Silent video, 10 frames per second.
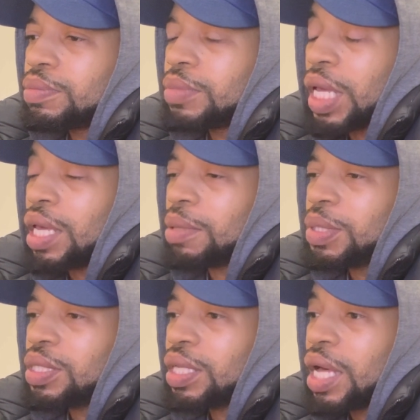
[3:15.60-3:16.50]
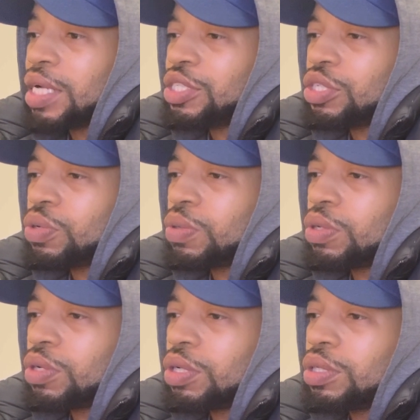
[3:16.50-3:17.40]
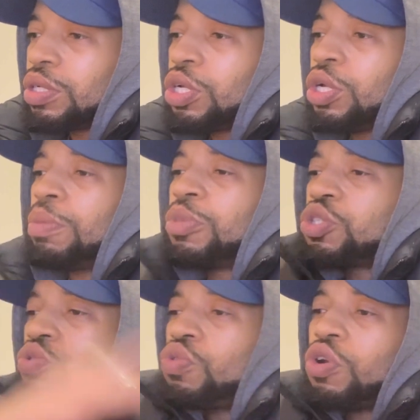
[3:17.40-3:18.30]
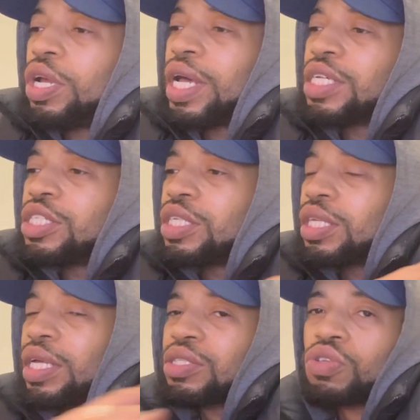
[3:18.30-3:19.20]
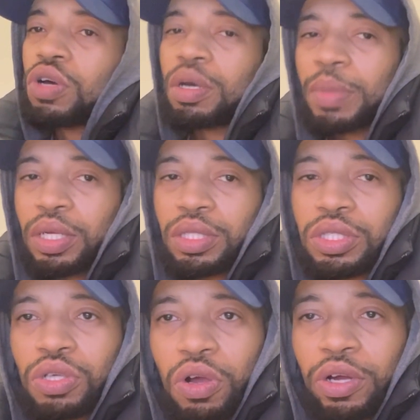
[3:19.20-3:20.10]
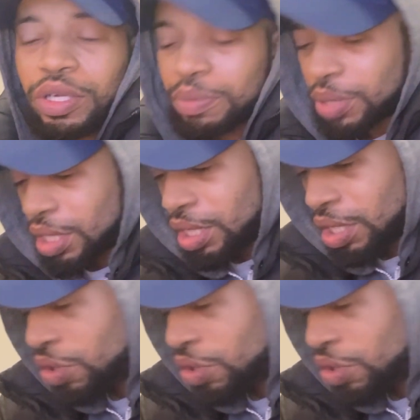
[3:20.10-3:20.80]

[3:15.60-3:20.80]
it's a lot of shit going on. But screw all that shit. Let's talk about this Cardi B and